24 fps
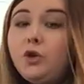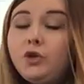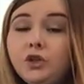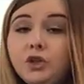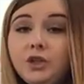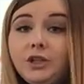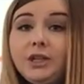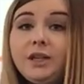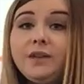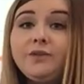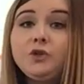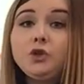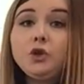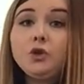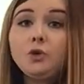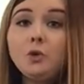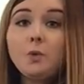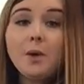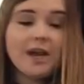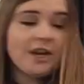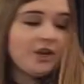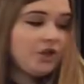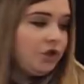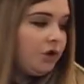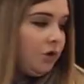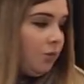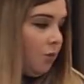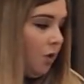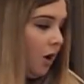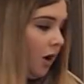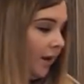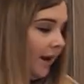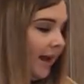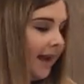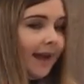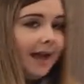once you've done question
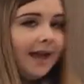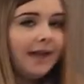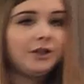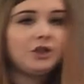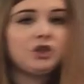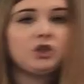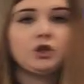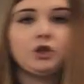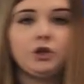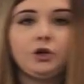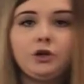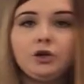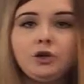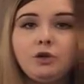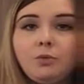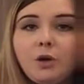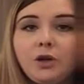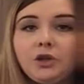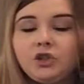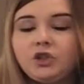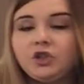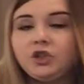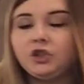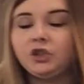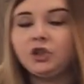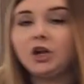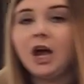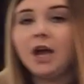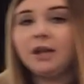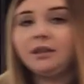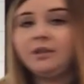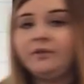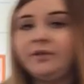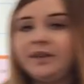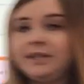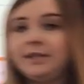1 and 2, you'll want to
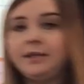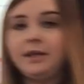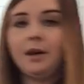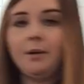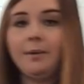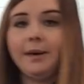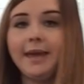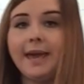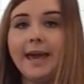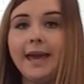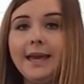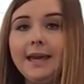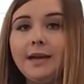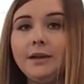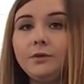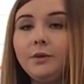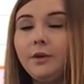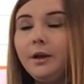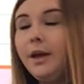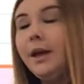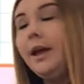start the video again